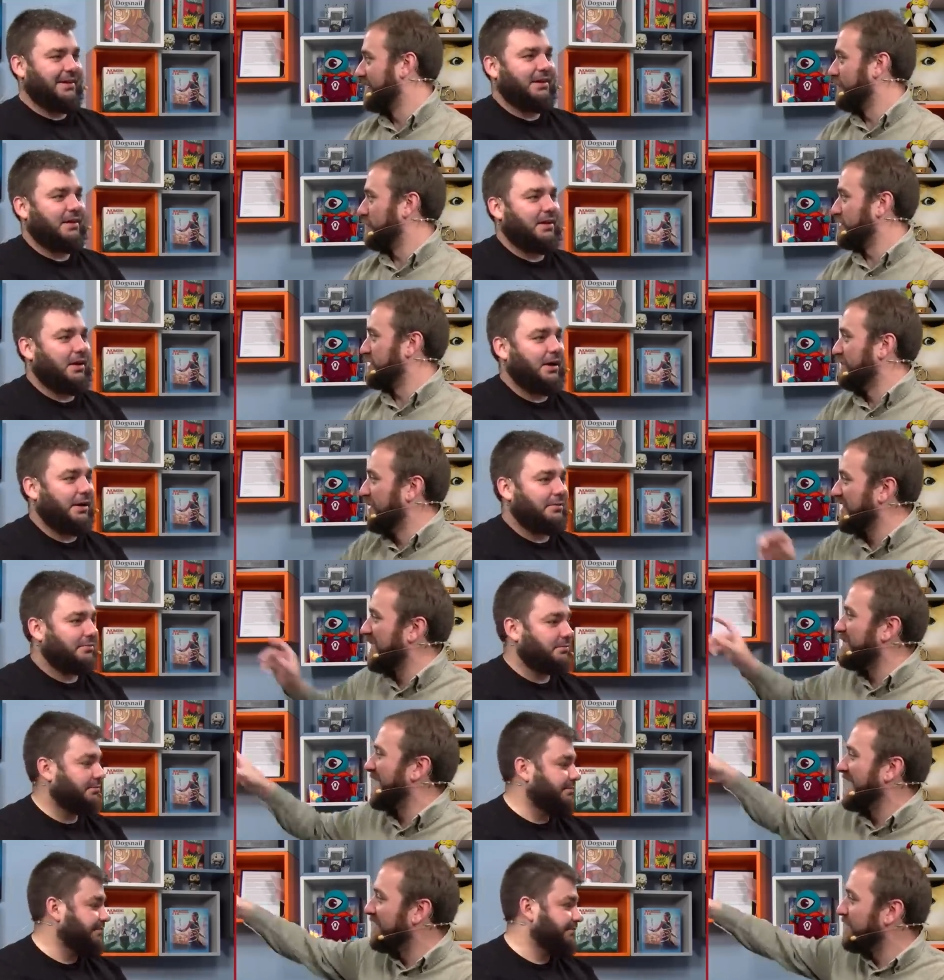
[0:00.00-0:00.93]
Speaker 1: We should right. put
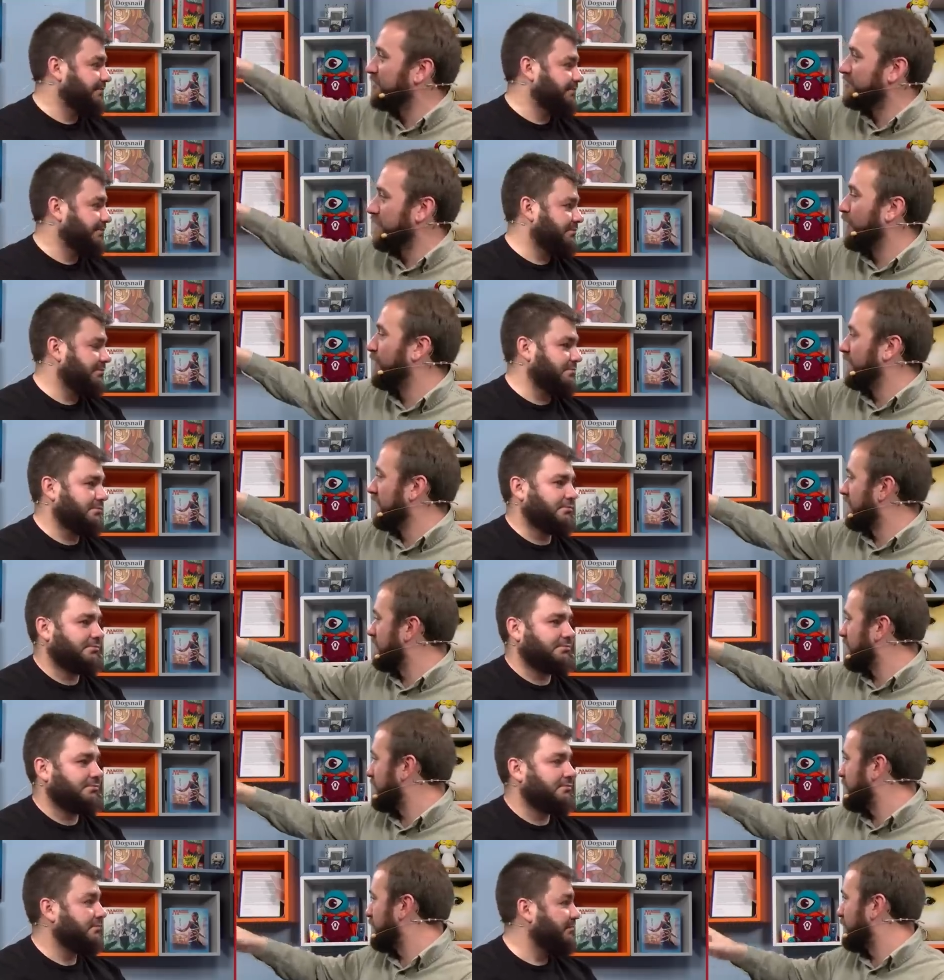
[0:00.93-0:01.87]
them in the trophy that's
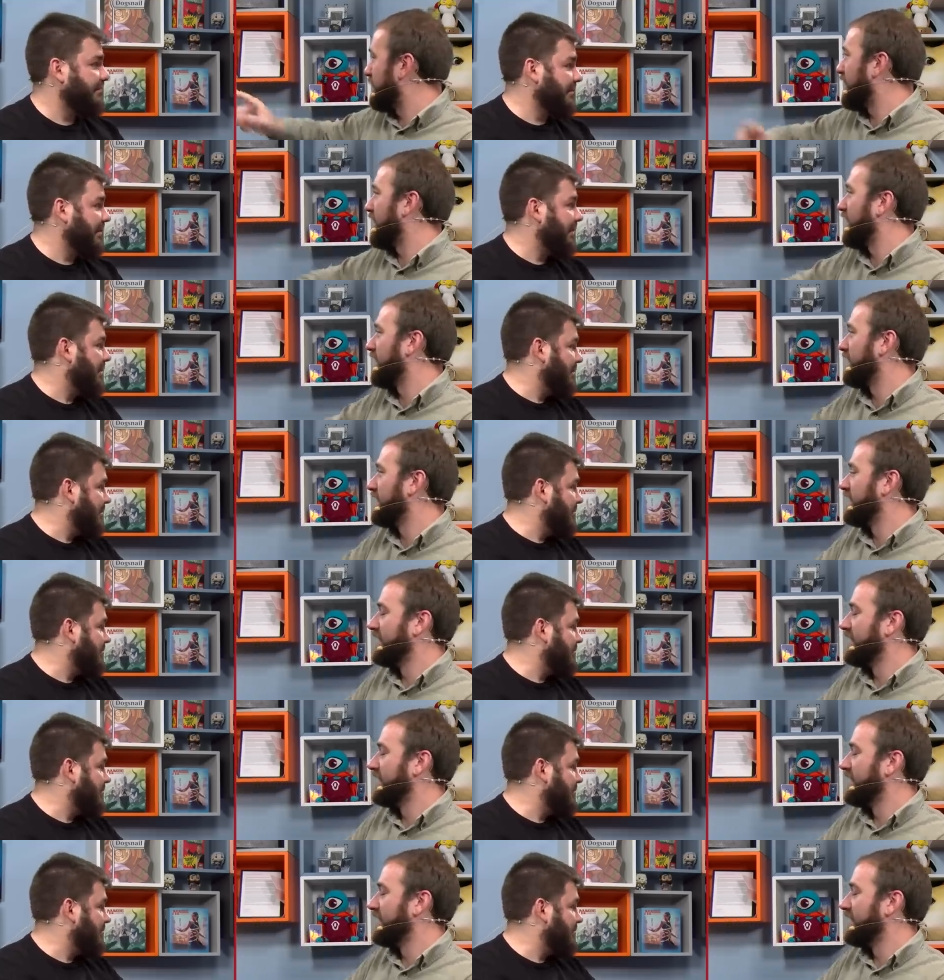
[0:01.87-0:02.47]
sitting over there.